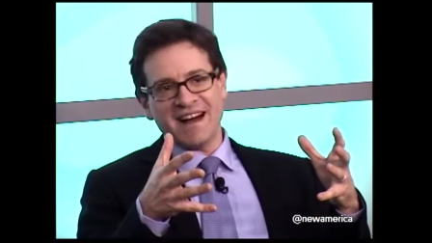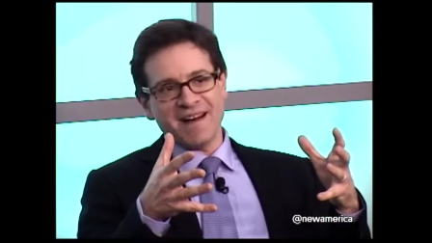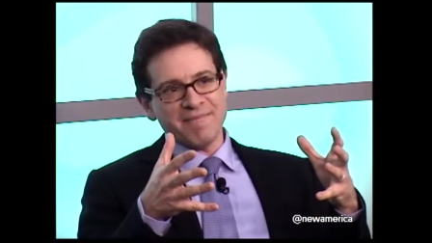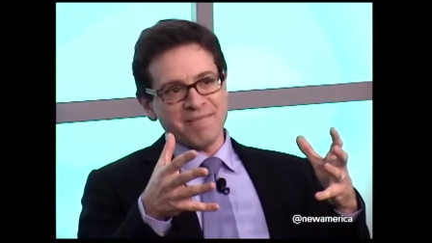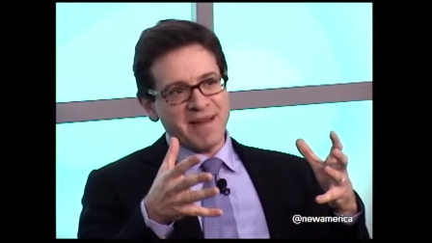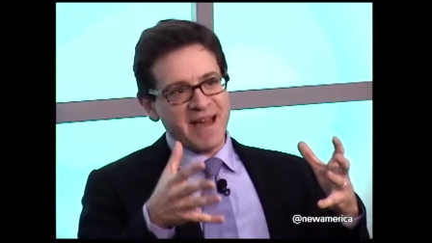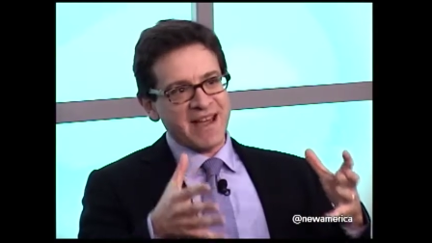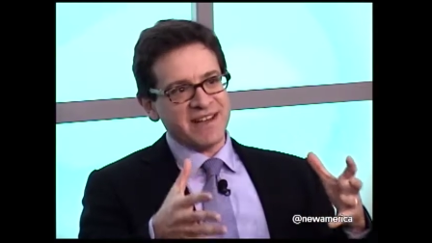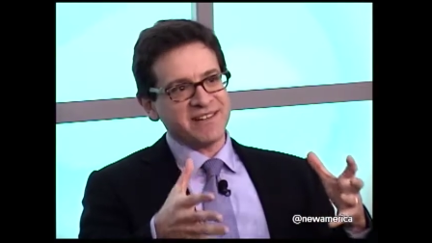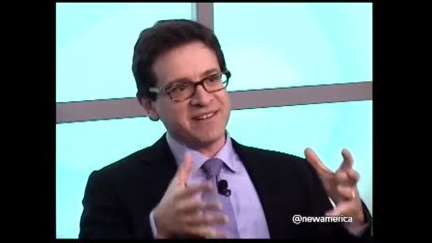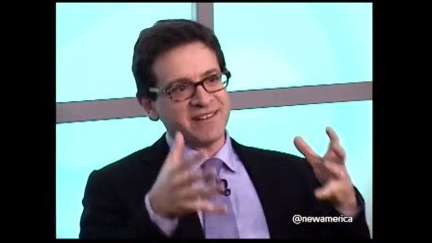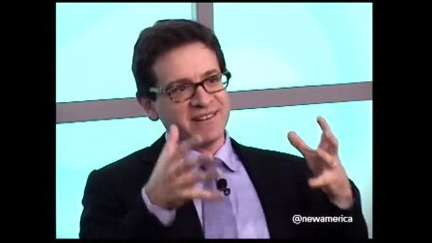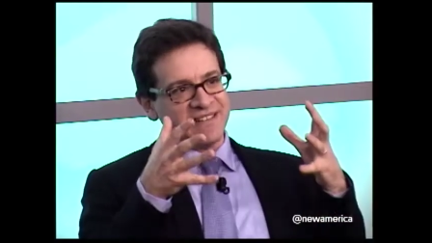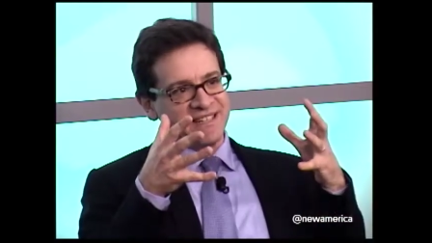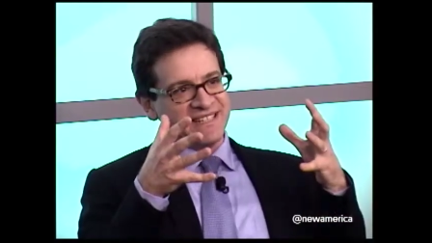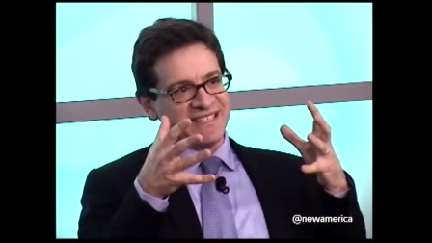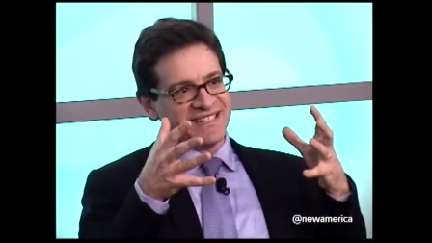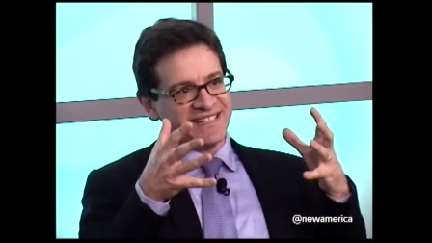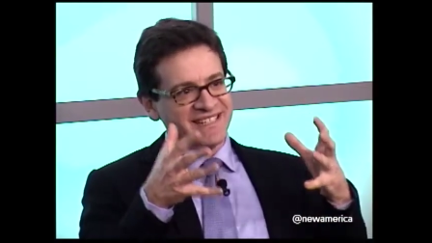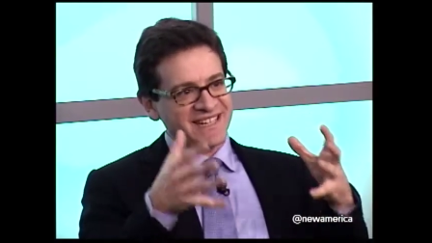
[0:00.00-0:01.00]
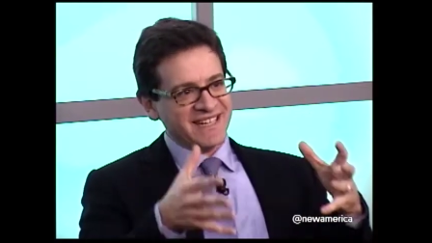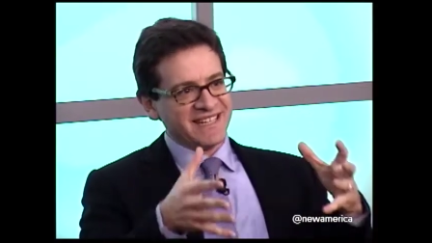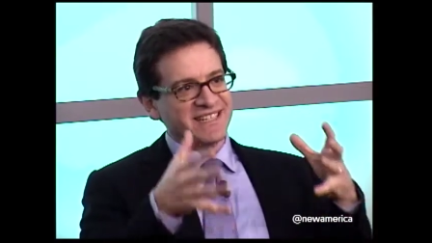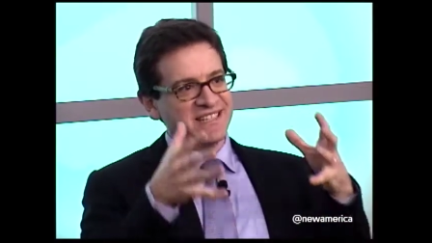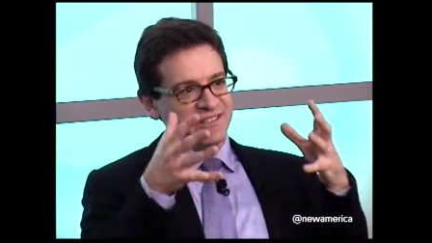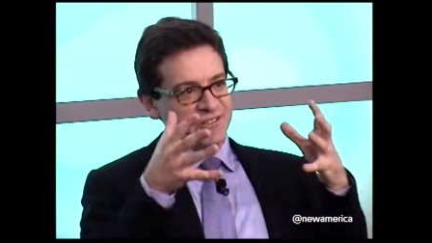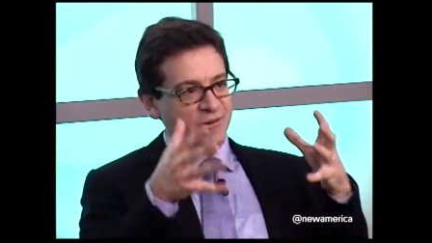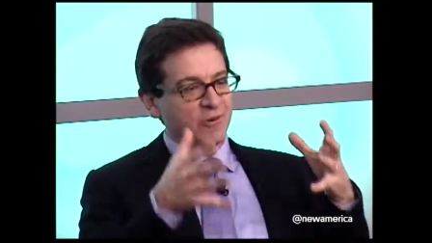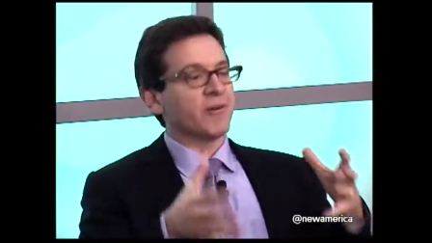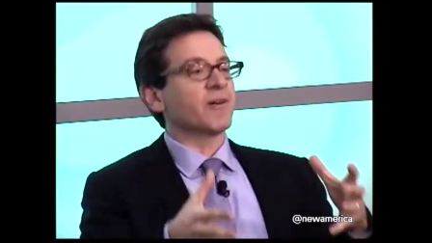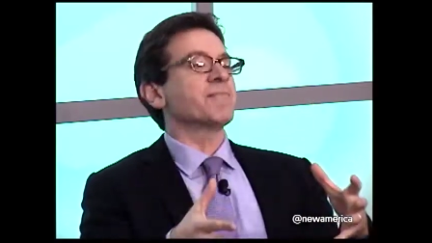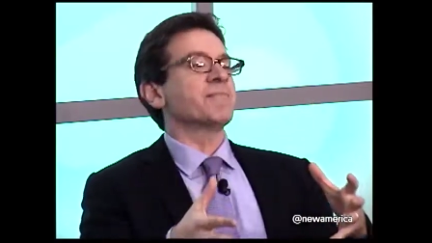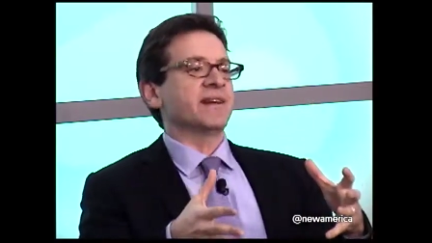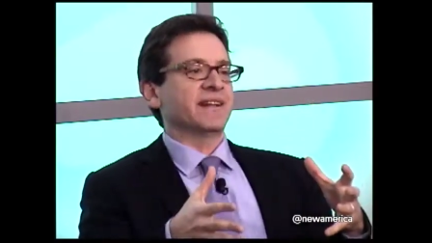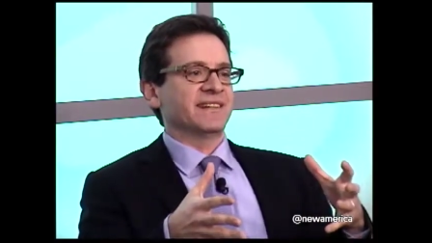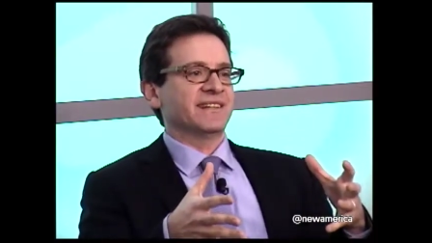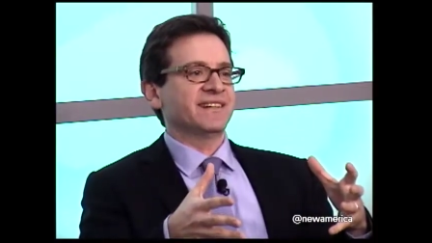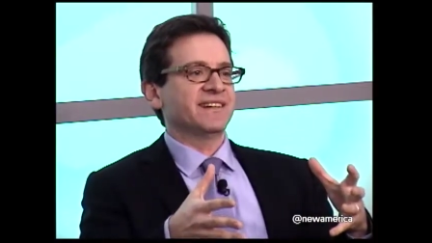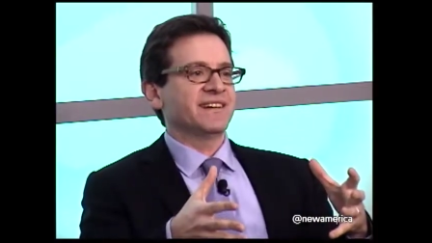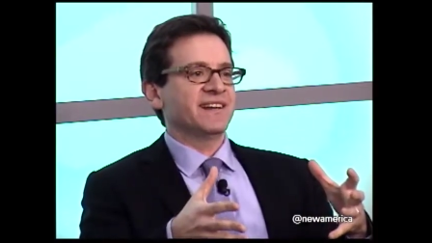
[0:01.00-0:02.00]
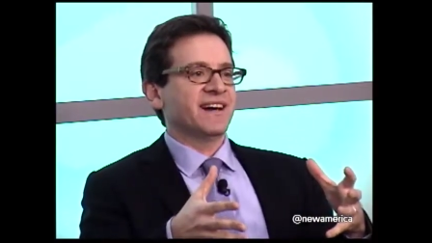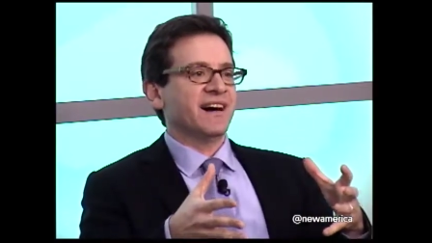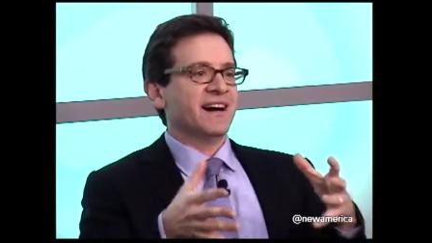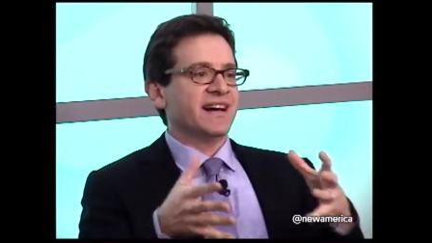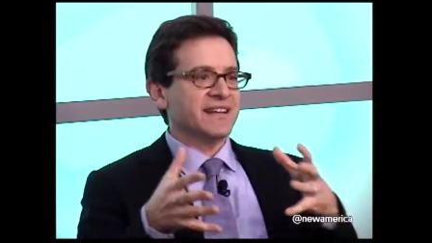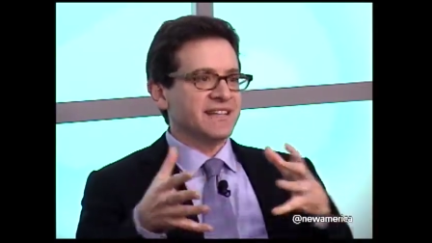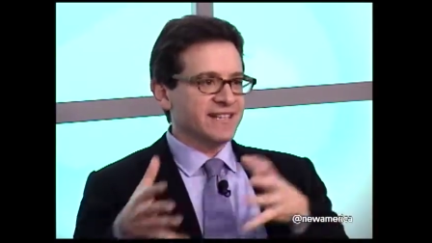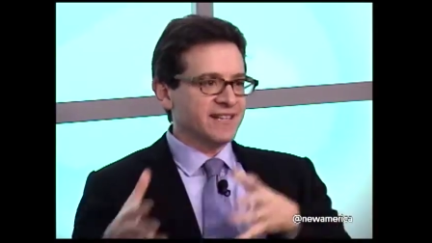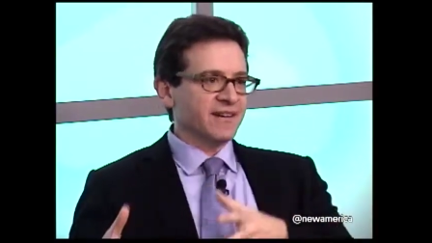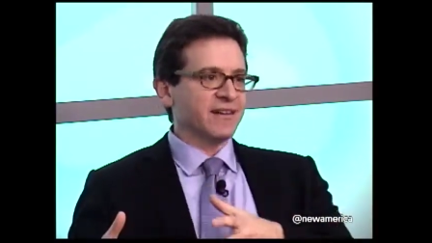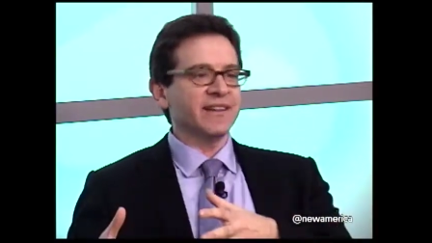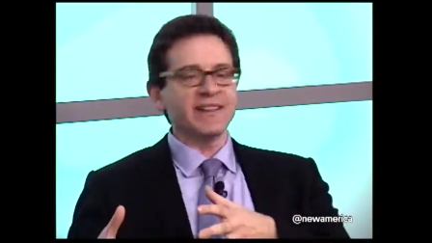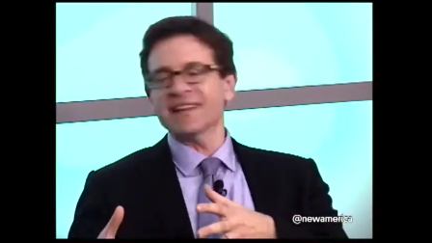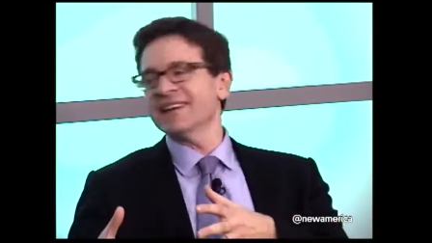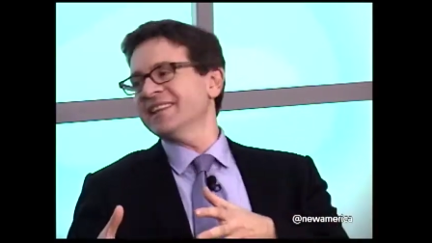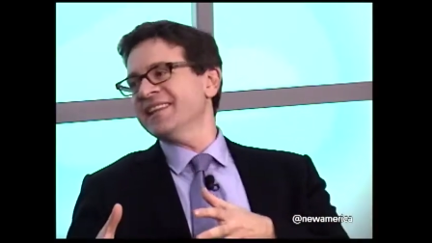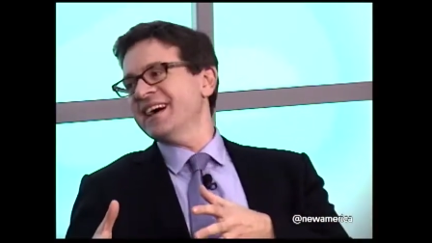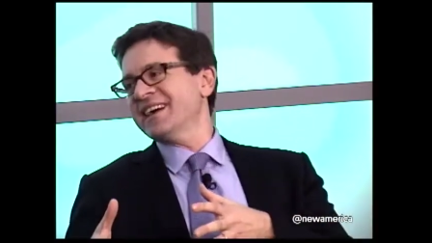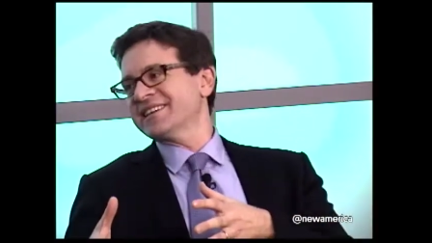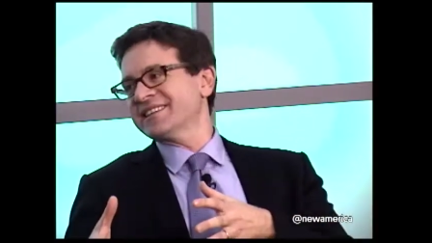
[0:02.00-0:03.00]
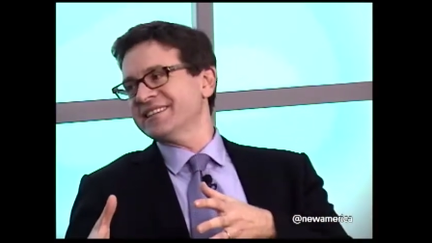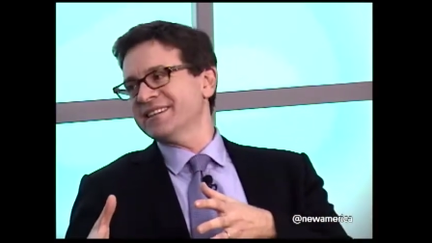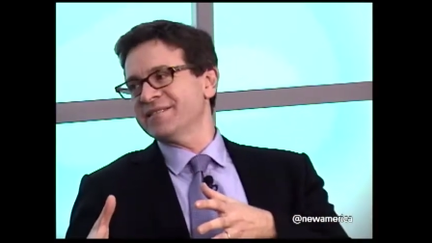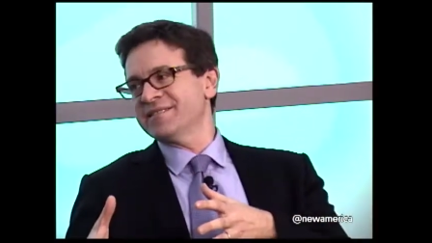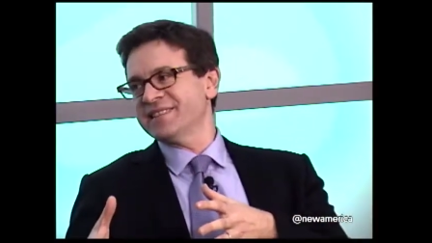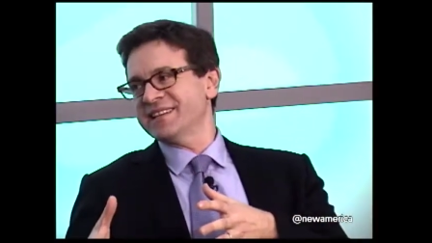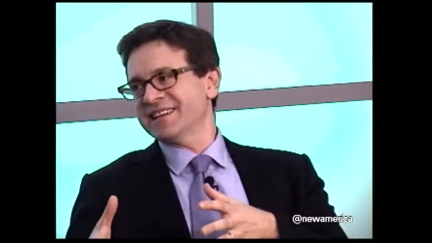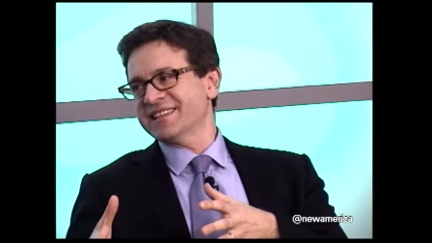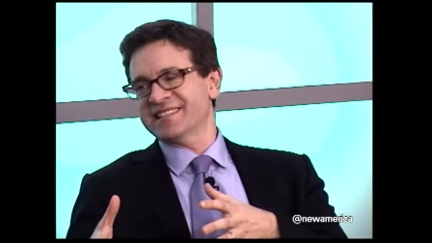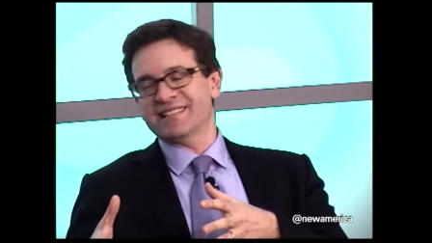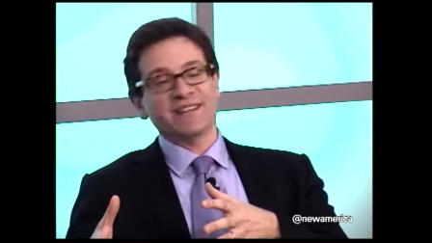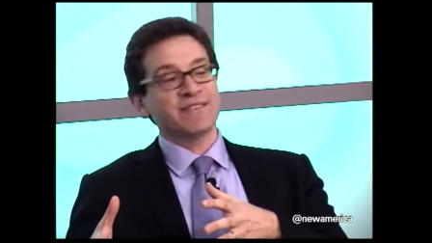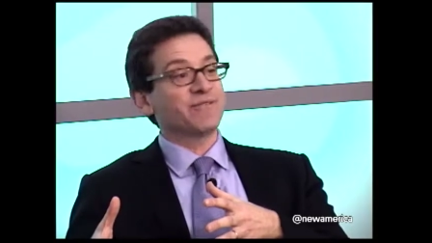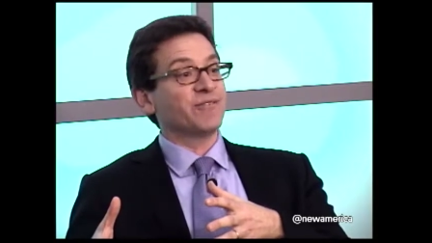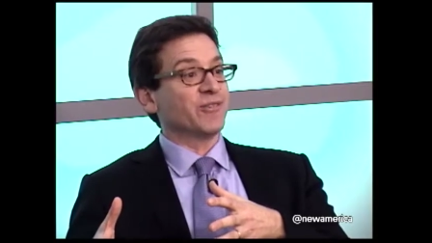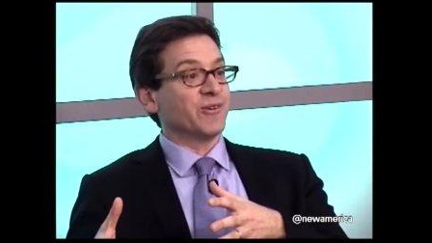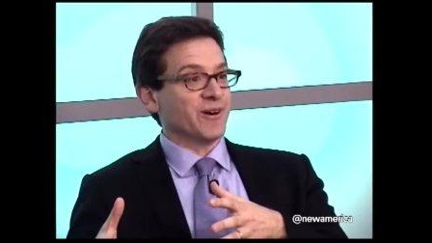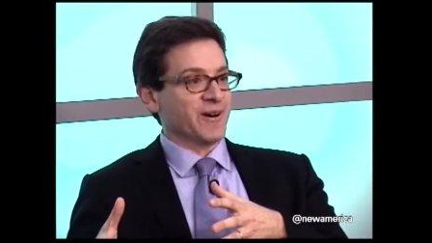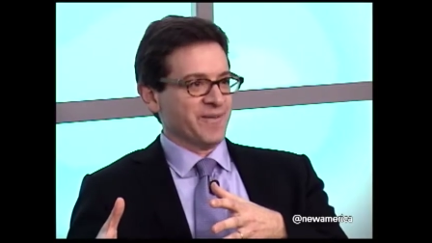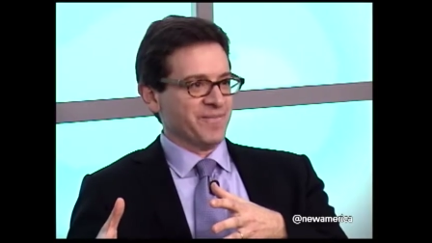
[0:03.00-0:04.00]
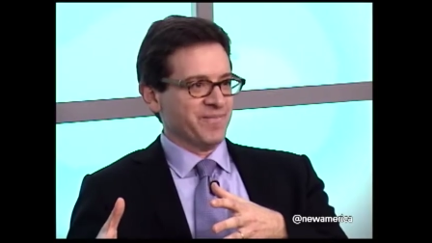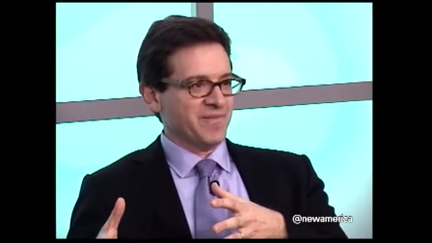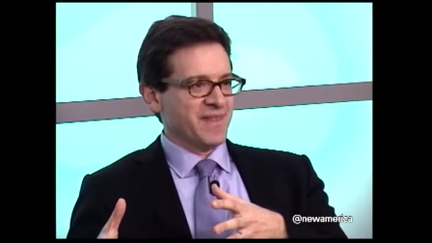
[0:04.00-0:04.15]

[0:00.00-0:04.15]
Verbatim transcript: measure that's just dormant until the election of 64.